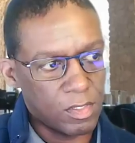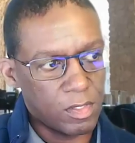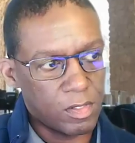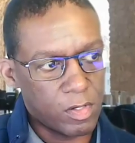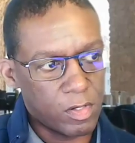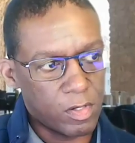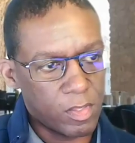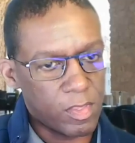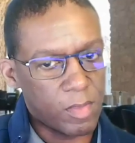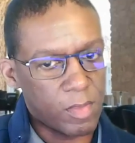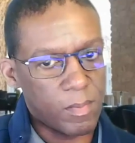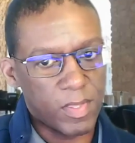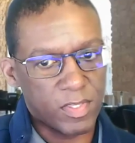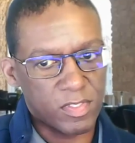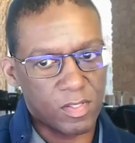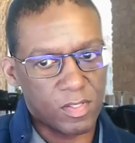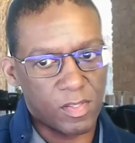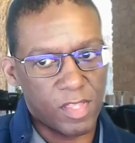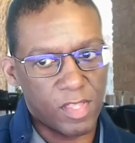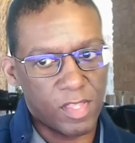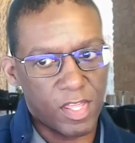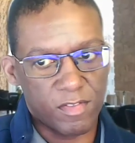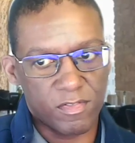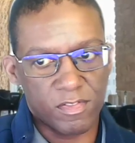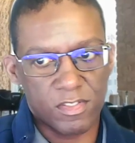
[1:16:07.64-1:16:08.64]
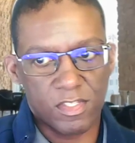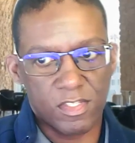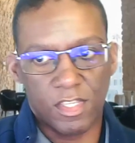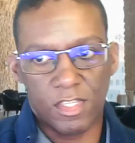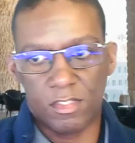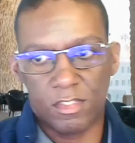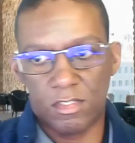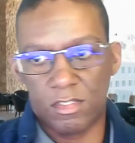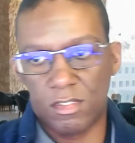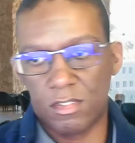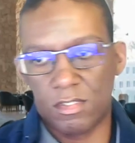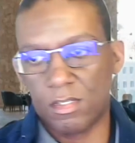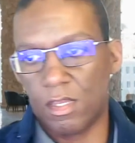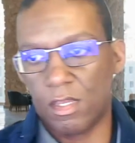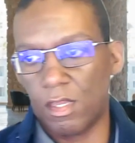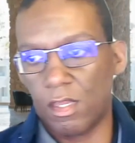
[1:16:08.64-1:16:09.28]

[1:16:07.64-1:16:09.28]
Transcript: No, that makes a lot of sense.